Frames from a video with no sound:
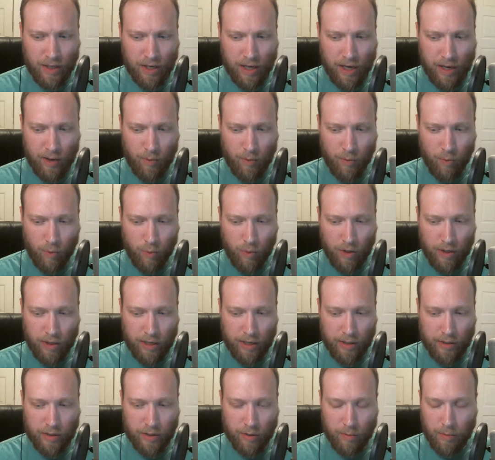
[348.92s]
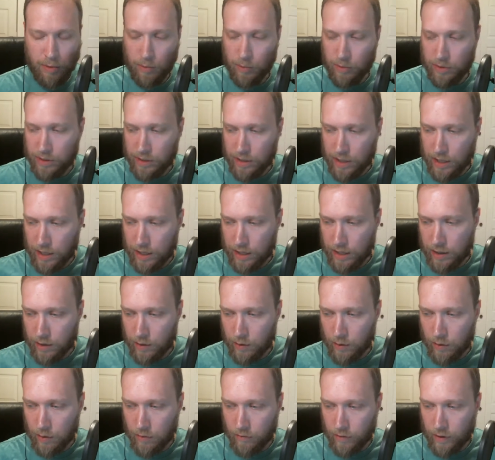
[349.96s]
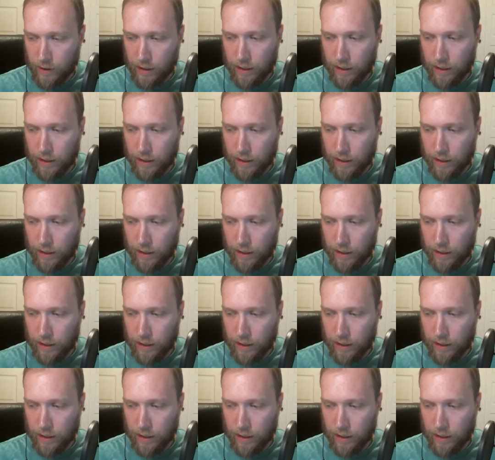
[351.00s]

And what instrument was that? I don't know if I